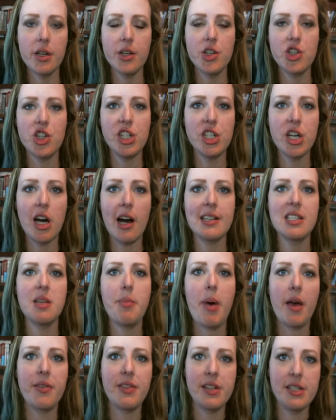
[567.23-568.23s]
she talks
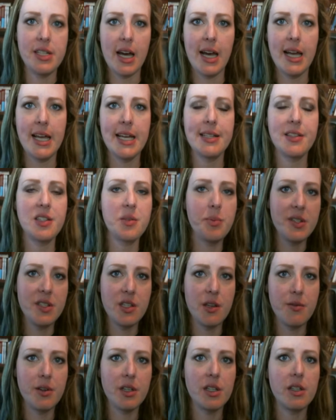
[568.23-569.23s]
about the diet
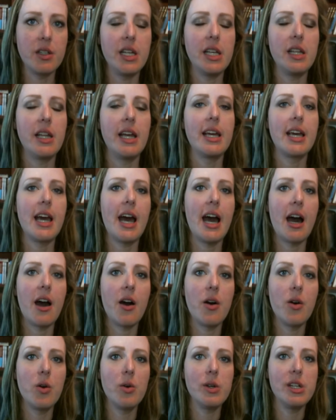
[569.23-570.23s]
specifically, like
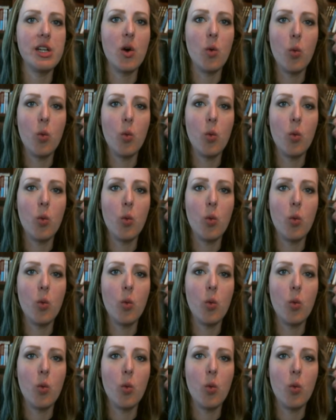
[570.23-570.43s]
how,